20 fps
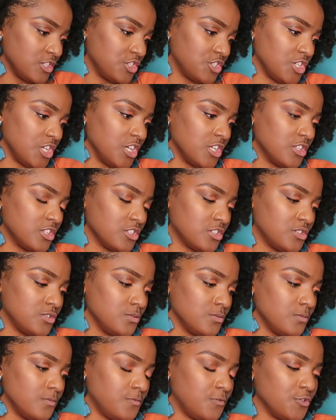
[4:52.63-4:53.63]
Shake the
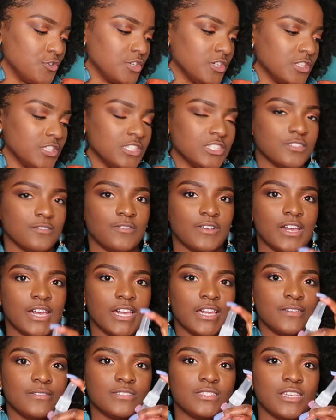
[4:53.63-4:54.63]
tube for at least
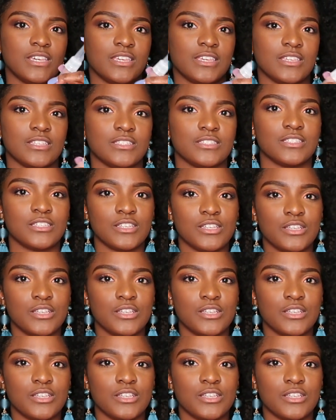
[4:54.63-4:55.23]
5 seconds.